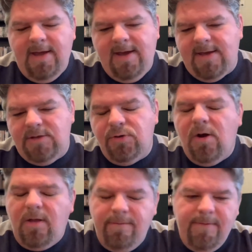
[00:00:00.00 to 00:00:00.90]
guess you
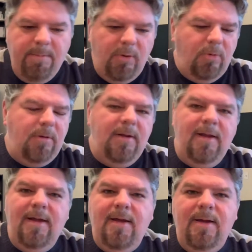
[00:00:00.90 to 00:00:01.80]
call it fumble,
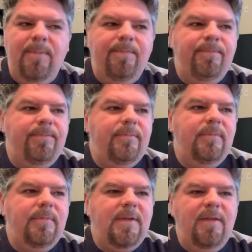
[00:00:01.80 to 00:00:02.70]

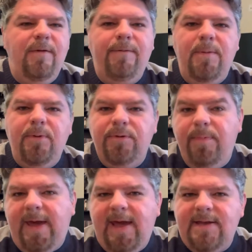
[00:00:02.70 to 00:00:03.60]
the
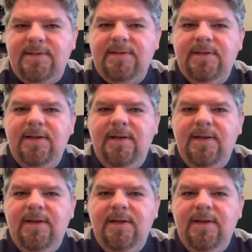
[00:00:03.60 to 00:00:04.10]
fumbled pass,